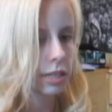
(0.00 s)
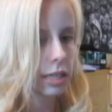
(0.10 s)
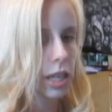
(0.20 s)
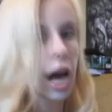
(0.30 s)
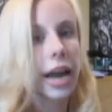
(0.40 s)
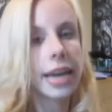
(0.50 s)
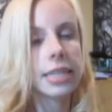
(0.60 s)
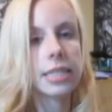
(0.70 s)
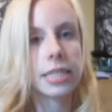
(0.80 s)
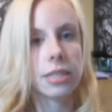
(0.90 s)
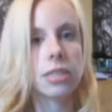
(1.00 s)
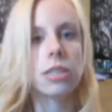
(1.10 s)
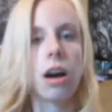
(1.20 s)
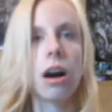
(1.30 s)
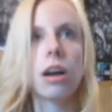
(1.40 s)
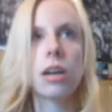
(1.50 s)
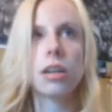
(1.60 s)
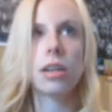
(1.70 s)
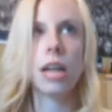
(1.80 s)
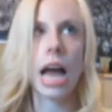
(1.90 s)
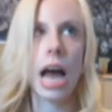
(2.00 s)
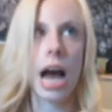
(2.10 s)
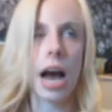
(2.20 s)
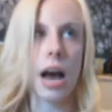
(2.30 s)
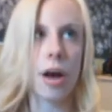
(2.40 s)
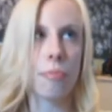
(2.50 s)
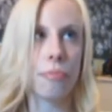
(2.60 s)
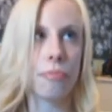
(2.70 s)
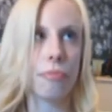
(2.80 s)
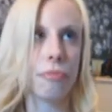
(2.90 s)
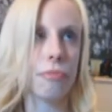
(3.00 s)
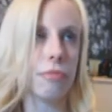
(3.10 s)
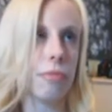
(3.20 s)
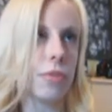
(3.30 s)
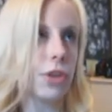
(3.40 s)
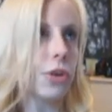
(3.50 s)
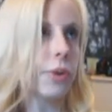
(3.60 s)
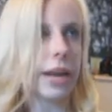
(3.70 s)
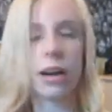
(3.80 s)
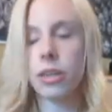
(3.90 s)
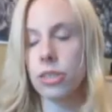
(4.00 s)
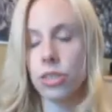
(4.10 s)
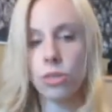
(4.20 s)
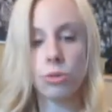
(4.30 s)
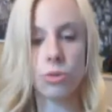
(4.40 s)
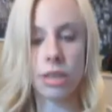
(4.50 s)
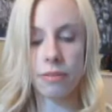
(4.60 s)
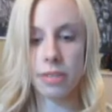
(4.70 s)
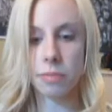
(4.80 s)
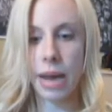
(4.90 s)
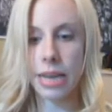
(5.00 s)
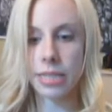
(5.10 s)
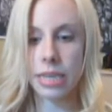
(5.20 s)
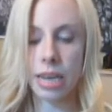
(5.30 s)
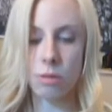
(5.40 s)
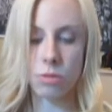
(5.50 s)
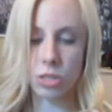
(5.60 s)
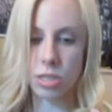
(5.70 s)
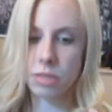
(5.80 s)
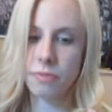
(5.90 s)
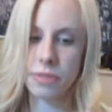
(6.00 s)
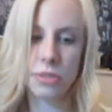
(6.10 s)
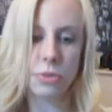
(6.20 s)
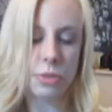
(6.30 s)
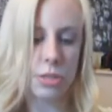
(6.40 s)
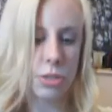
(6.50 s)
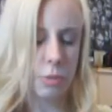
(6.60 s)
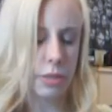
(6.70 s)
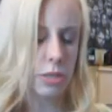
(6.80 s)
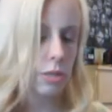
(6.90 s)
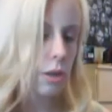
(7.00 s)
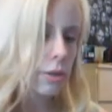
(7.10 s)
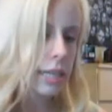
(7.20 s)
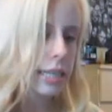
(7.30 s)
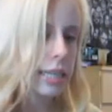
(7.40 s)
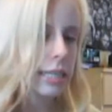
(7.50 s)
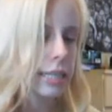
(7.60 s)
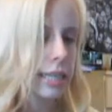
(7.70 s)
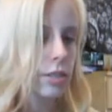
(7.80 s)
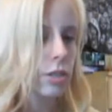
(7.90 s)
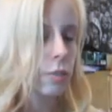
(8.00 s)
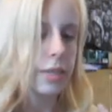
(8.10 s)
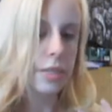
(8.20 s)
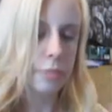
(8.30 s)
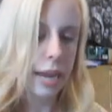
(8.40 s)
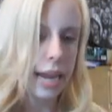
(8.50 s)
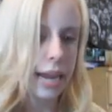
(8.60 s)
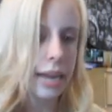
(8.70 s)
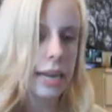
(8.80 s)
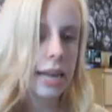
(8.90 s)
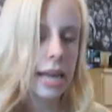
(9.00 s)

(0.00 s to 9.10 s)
lines in the song. When I got the news of his passing, I was just filled with so much loneliness and so much pain